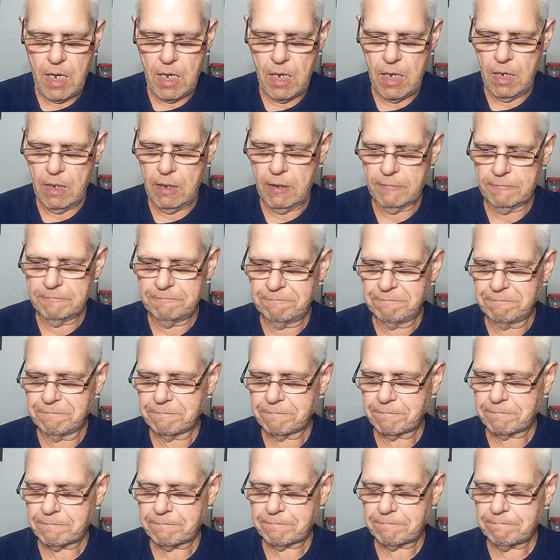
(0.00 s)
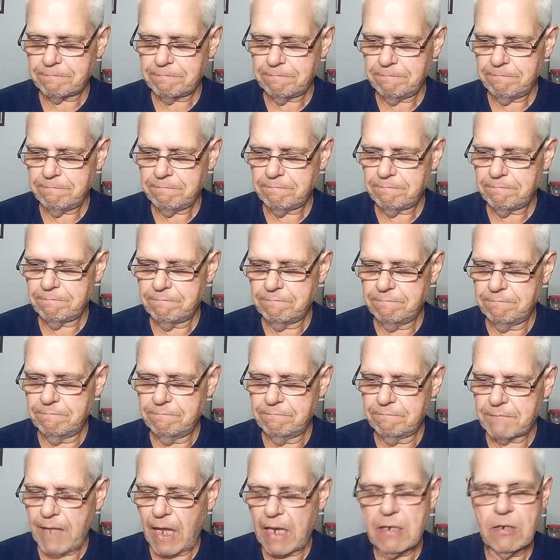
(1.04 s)
I
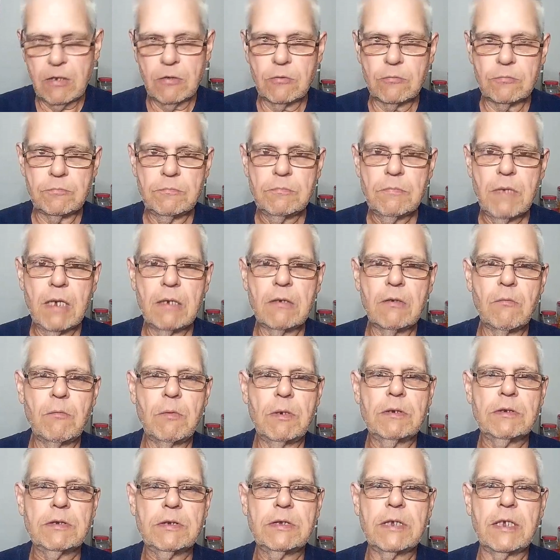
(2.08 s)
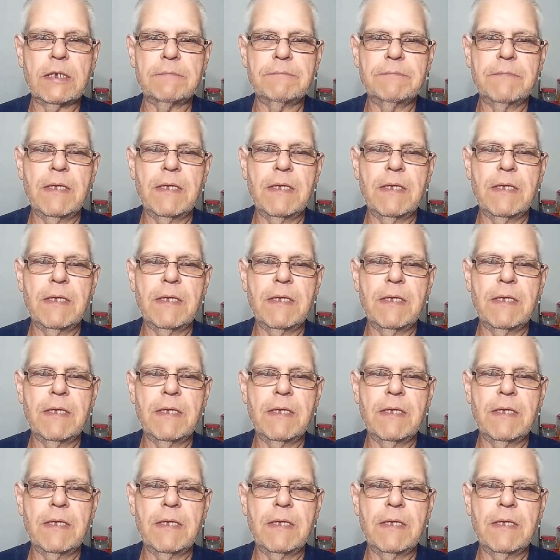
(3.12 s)
don't know what else to say.